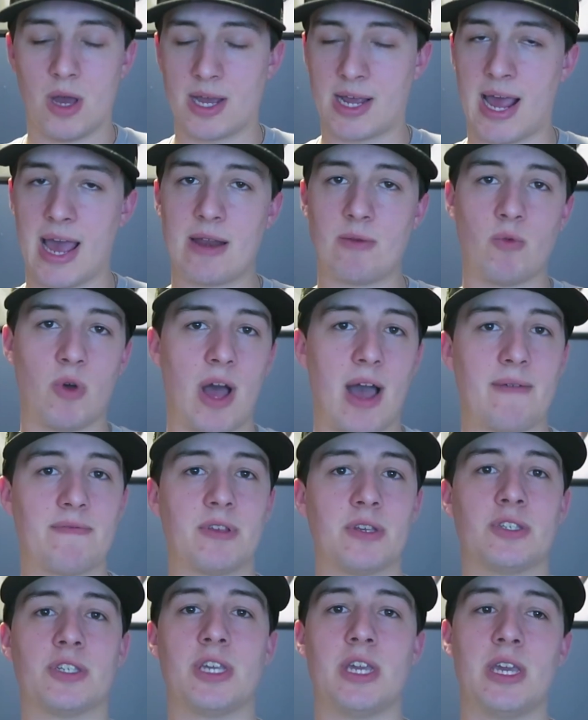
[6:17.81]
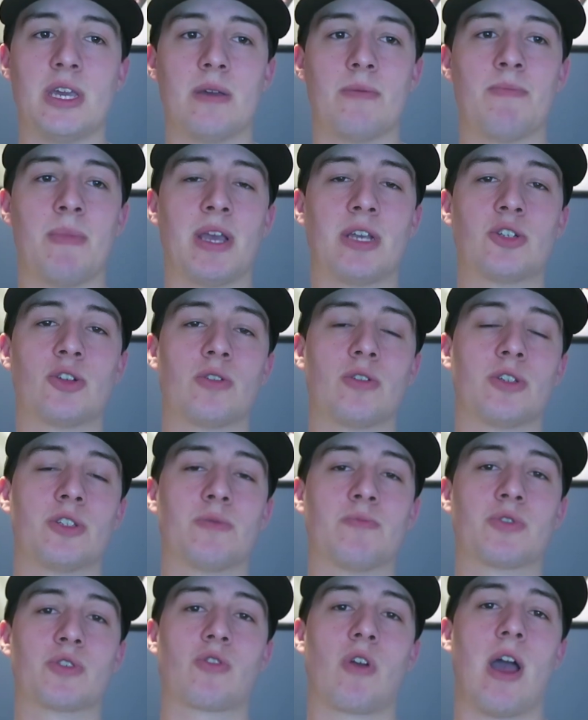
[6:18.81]
Again, we'll have to see. Make sure to
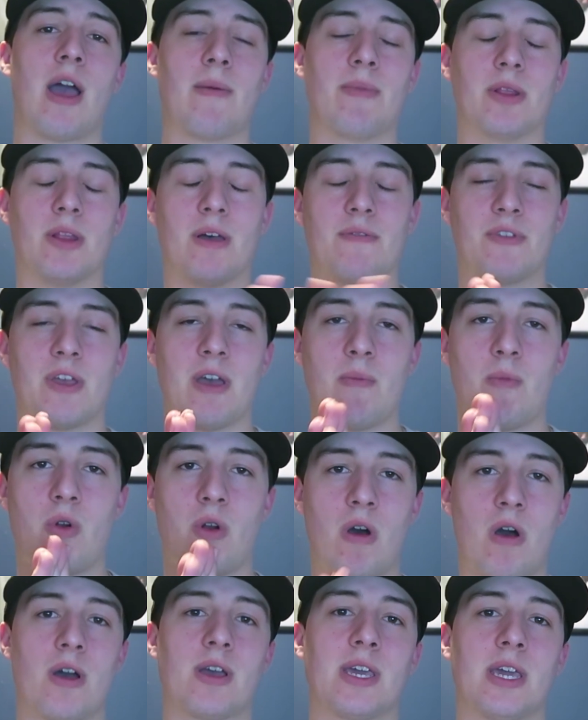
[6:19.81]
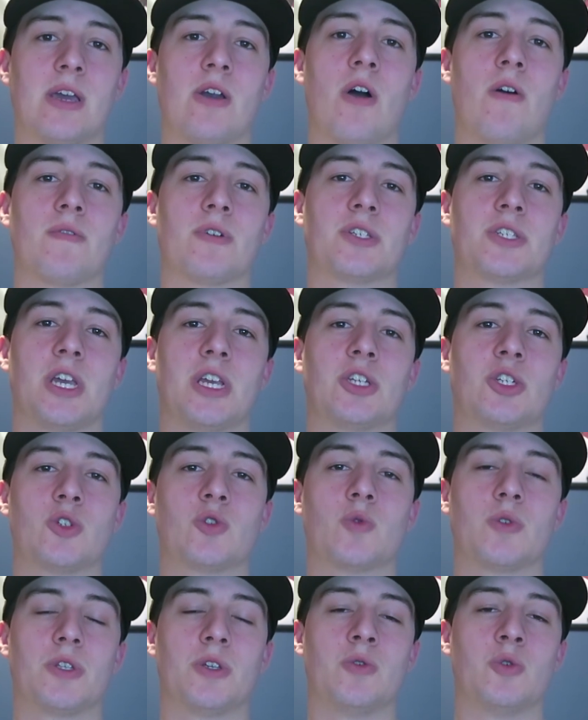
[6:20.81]
subscribe. I'd love to have more hockey
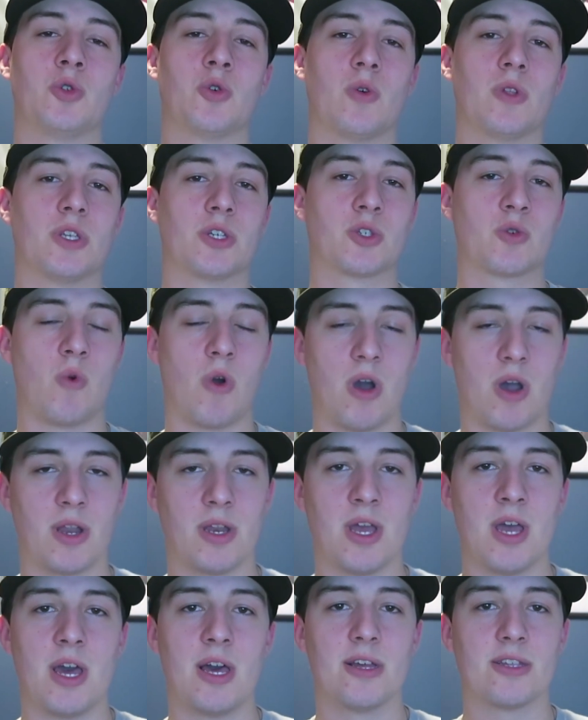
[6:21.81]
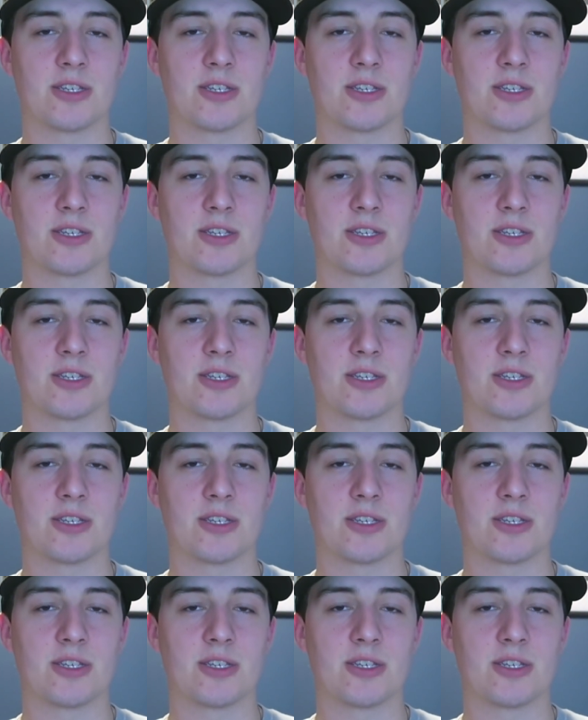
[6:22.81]
conversations with you. Join the squad.